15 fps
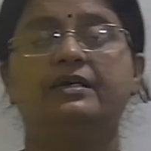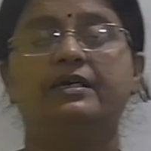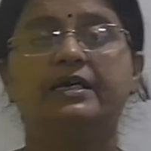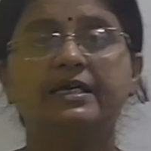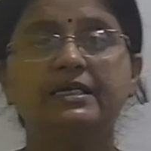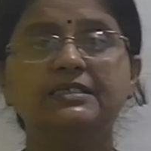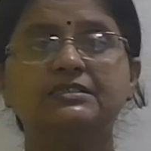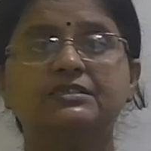
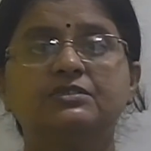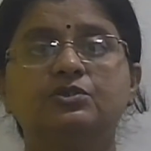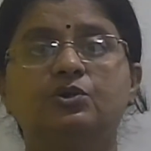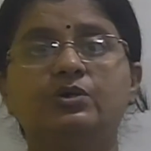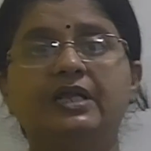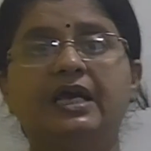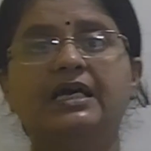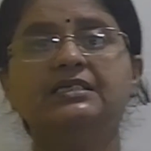is
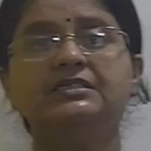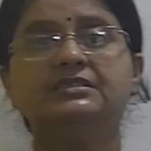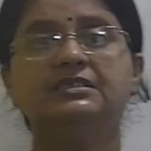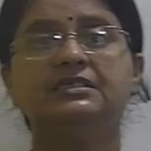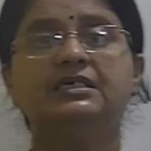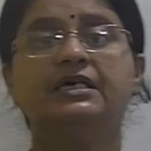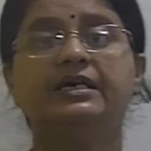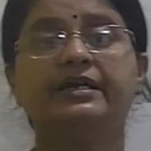known as
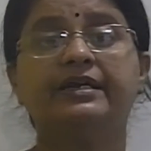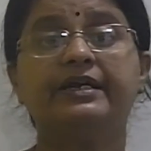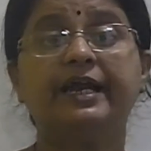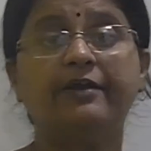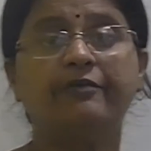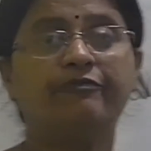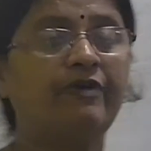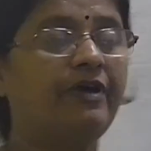
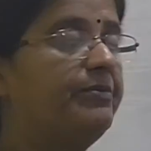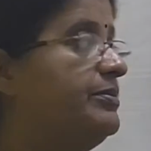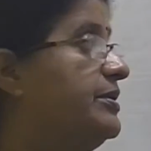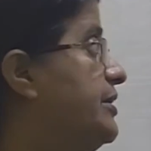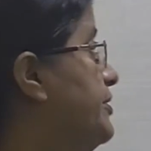red fiber.